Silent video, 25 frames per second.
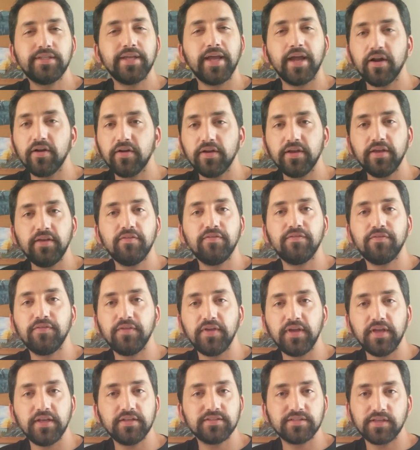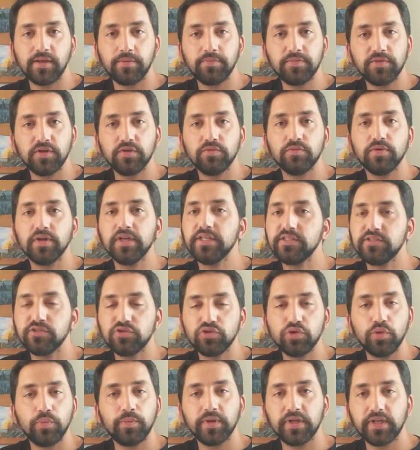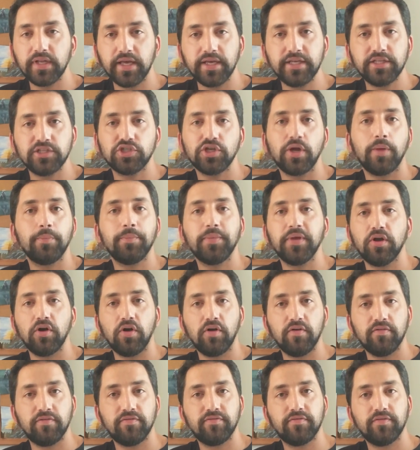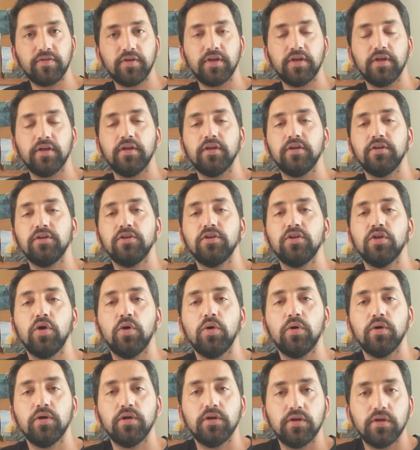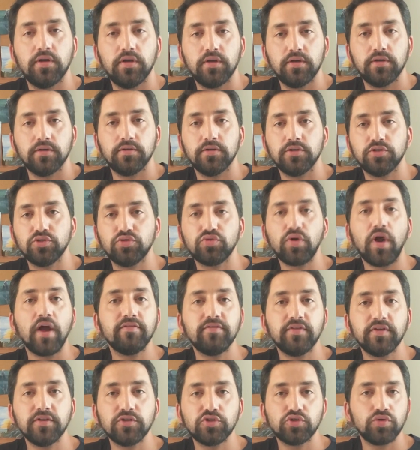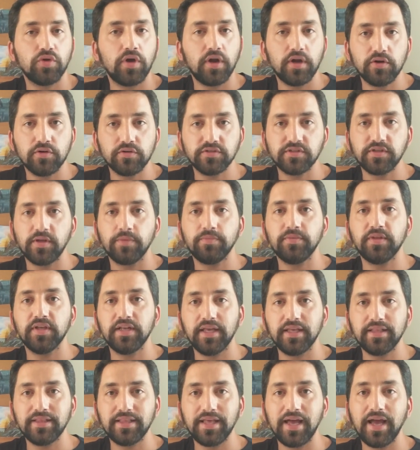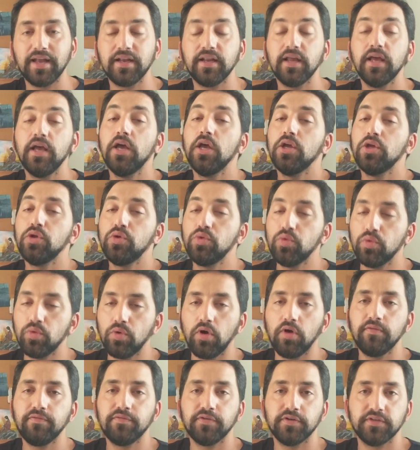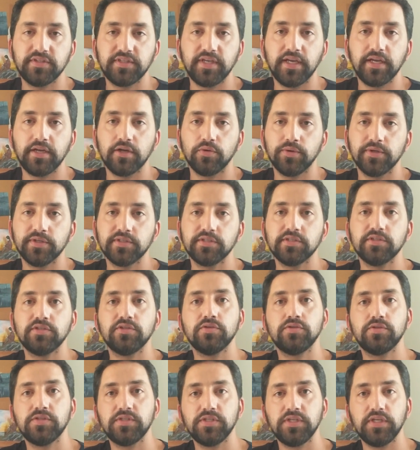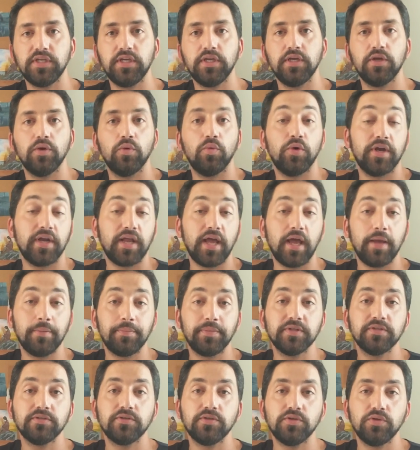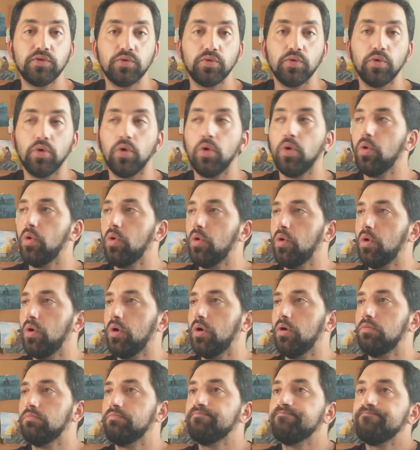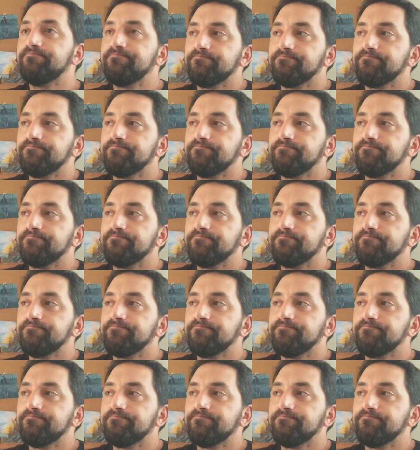daring feat, something really stupid like jumping off, a driving truck or something like that, you roll for take a risk to see what happened to you, or